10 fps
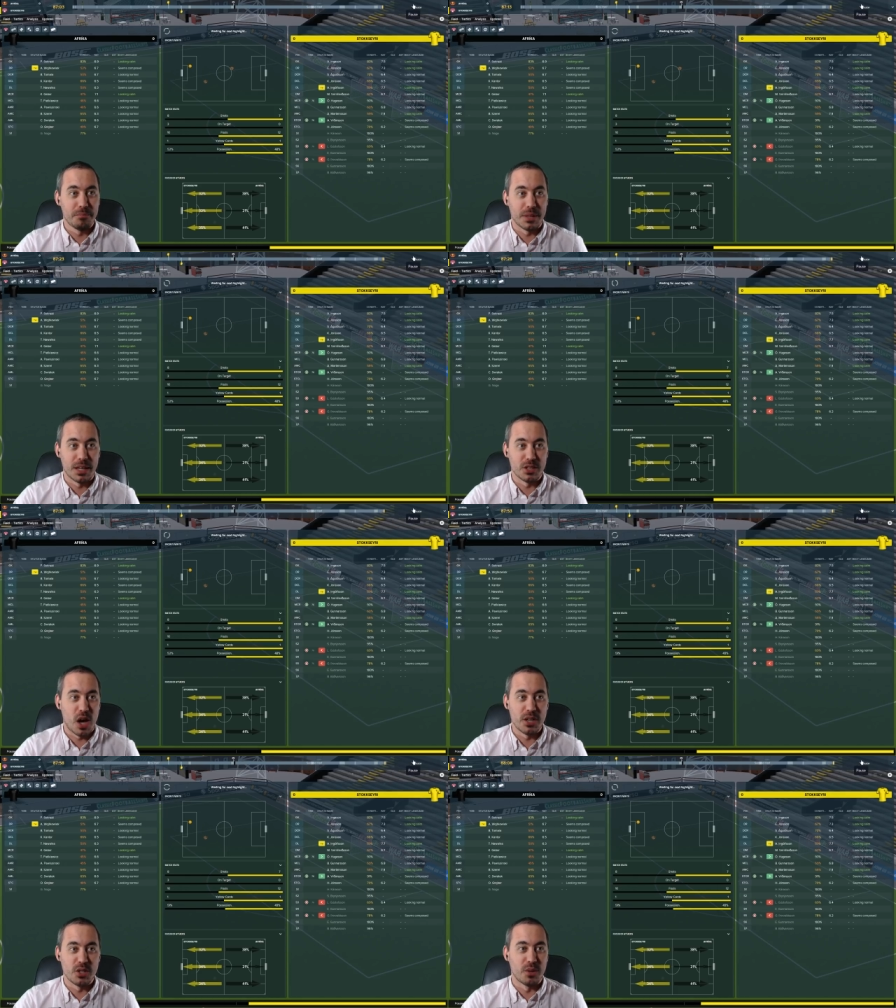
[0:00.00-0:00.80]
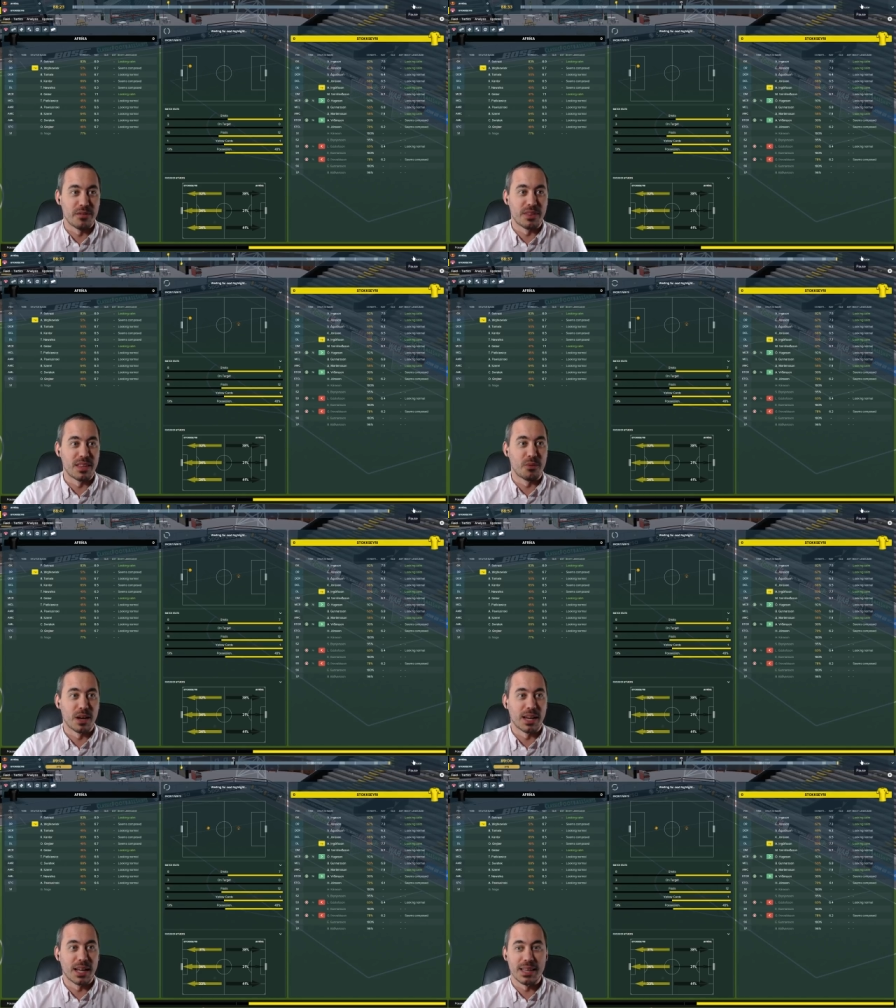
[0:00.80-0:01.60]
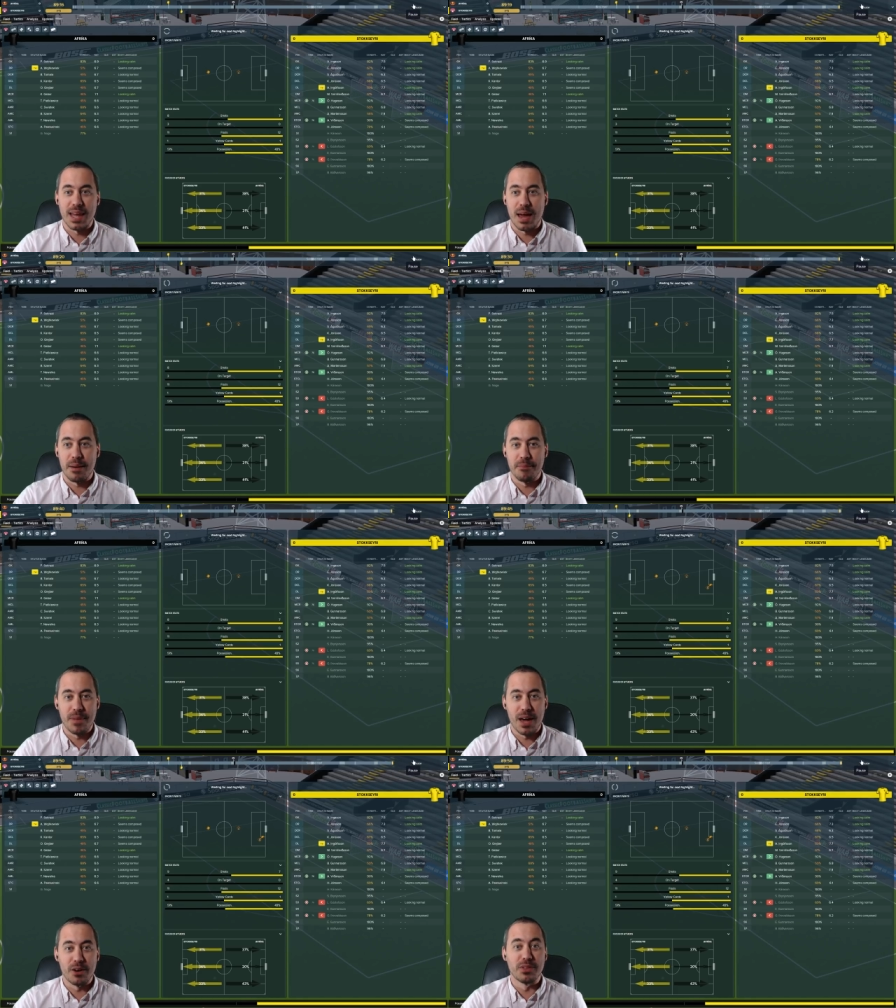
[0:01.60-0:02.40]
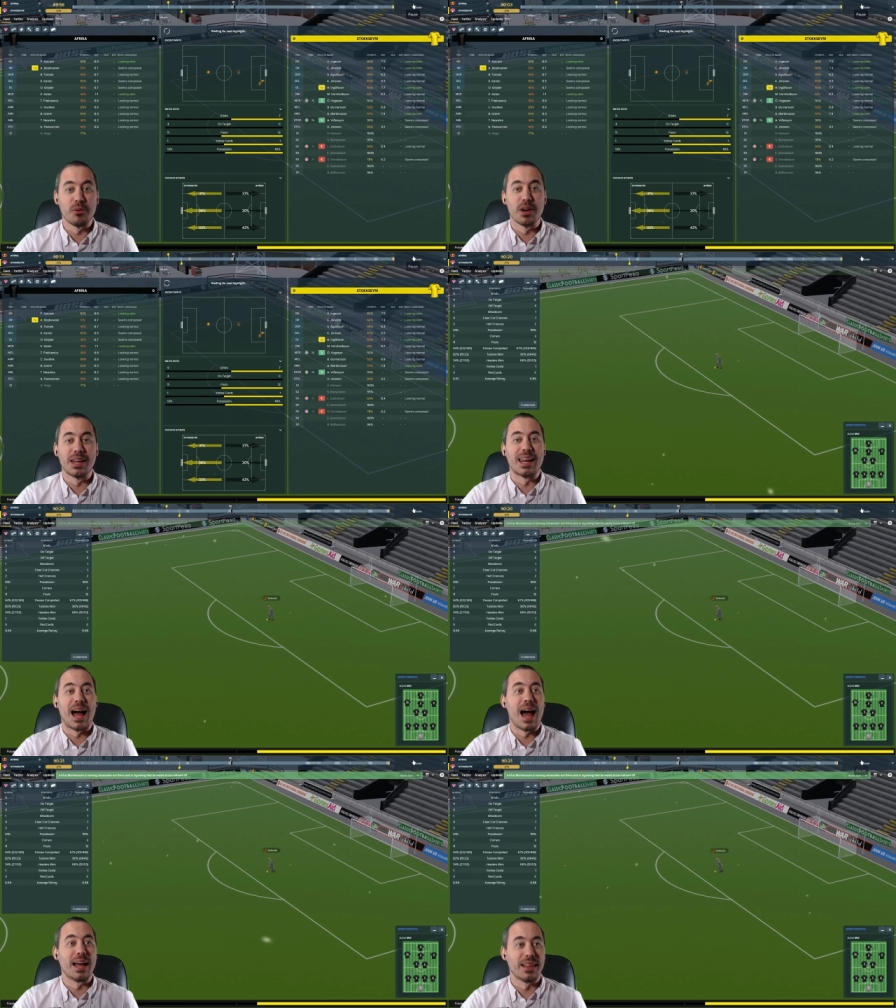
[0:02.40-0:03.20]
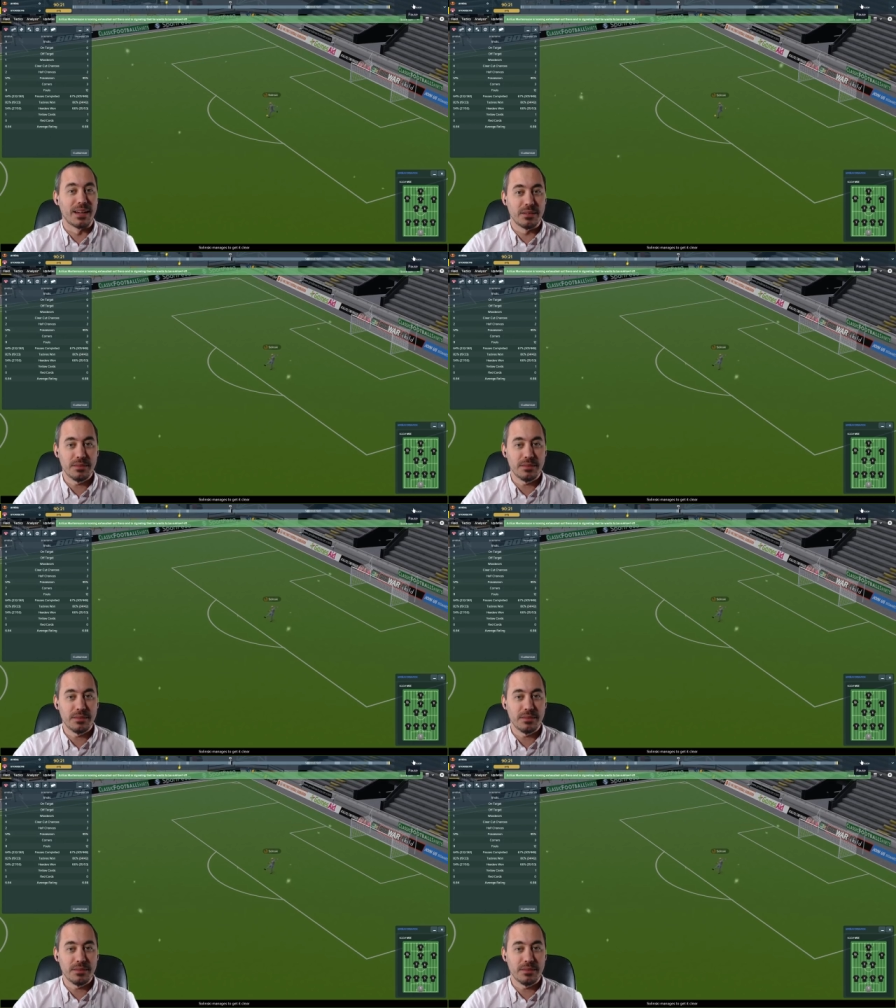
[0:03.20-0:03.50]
But I don't even think we're going to get that. I don't think we're going to get a highlight.